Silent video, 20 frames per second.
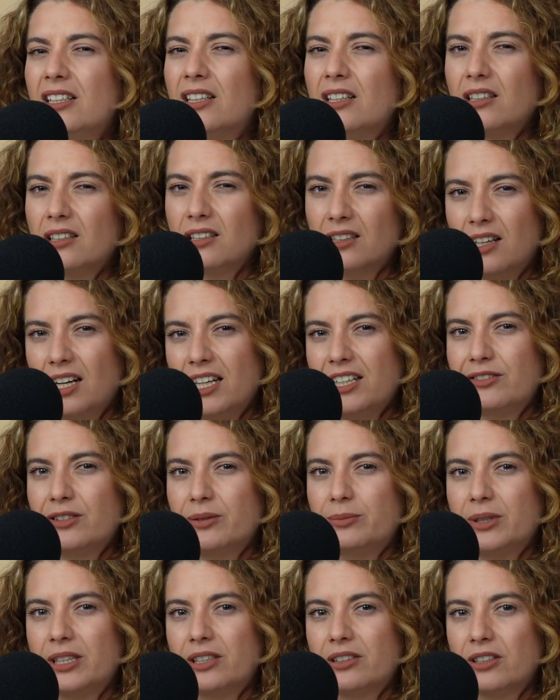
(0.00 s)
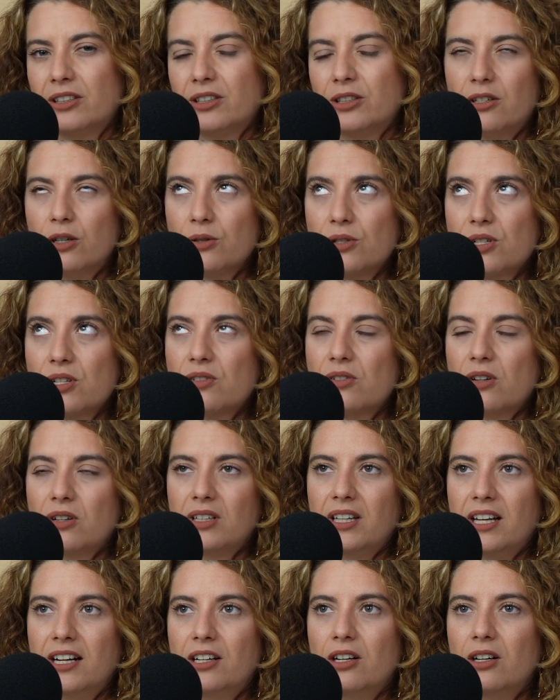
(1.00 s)
A lot of American coaches are
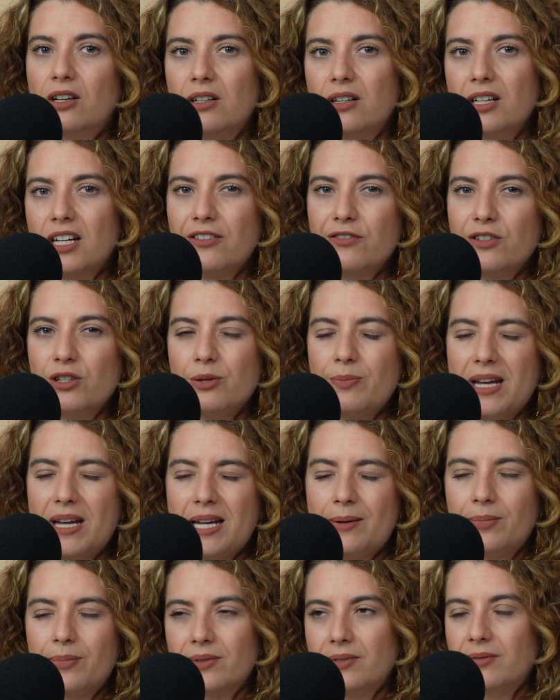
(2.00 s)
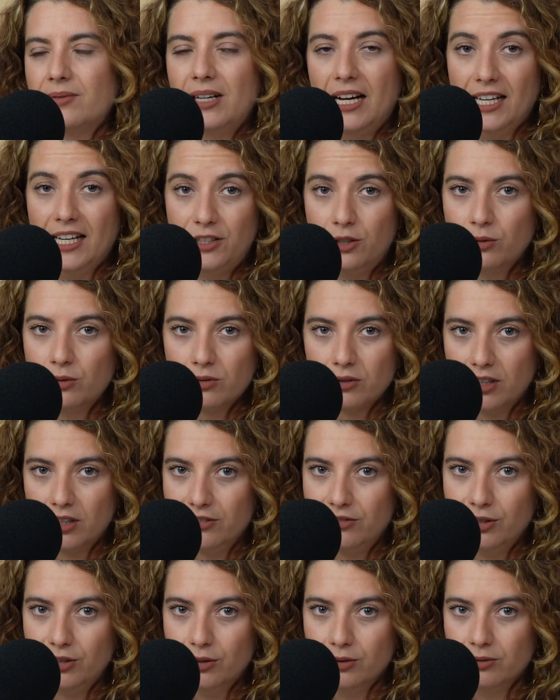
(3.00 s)
like, oh, I love you, babe. I don't
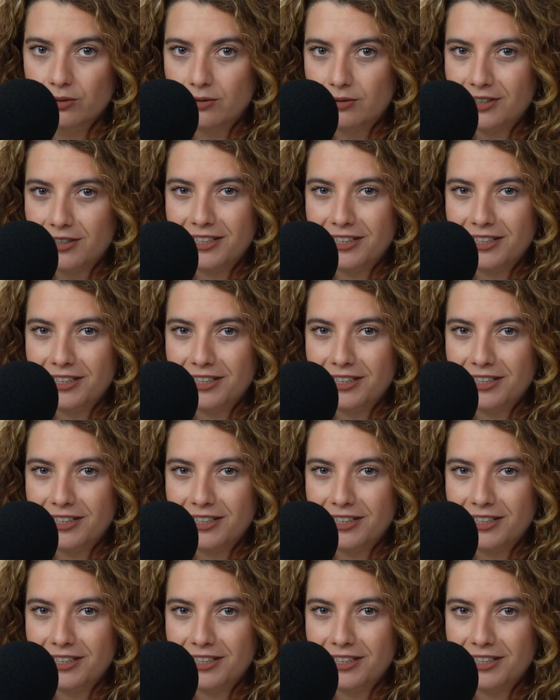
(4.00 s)
love you.